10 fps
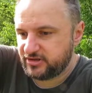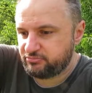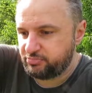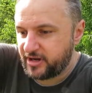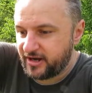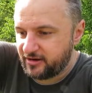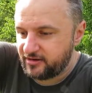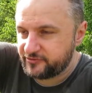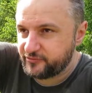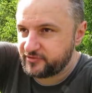in
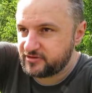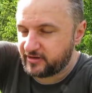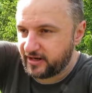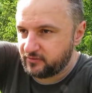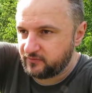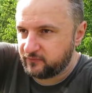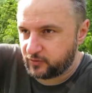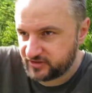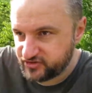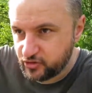parallel to the ground
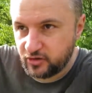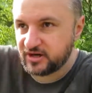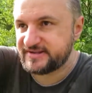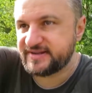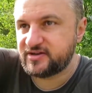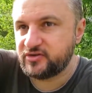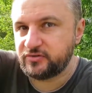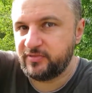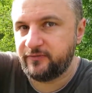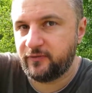for as long as I
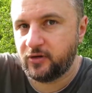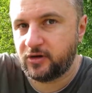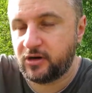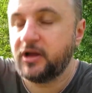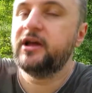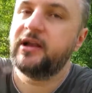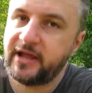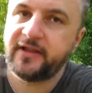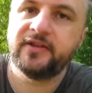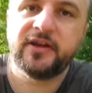could before
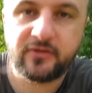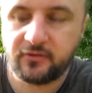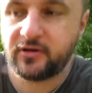landing and